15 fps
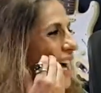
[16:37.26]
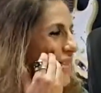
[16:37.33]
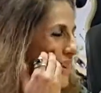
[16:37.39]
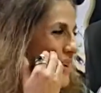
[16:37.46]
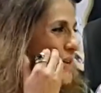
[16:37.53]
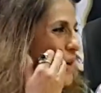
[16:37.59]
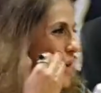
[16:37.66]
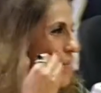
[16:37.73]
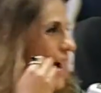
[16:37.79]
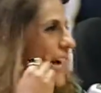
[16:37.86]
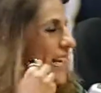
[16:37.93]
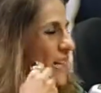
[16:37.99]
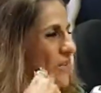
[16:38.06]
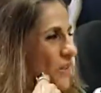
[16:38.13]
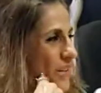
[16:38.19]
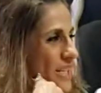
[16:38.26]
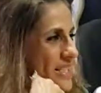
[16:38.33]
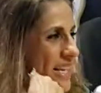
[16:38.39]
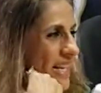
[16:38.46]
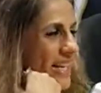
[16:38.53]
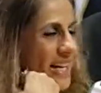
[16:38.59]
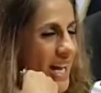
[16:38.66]
And then you go back in for the
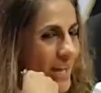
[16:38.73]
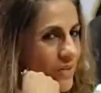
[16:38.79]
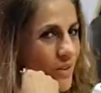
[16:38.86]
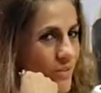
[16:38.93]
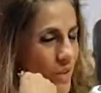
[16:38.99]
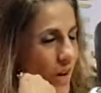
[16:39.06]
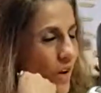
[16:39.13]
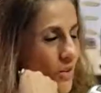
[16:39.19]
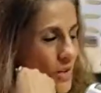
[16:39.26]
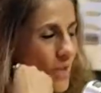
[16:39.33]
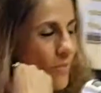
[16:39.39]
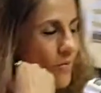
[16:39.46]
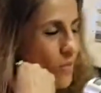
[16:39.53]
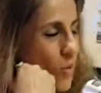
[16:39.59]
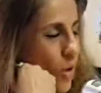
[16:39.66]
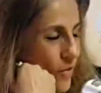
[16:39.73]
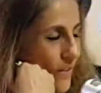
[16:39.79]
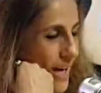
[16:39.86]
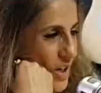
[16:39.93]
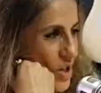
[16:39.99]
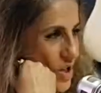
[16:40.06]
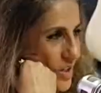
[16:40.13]
second half of some more
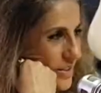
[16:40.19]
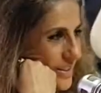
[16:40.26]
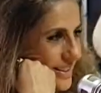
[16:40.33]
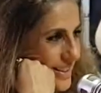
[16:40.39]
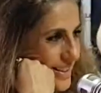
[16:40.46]
fashion.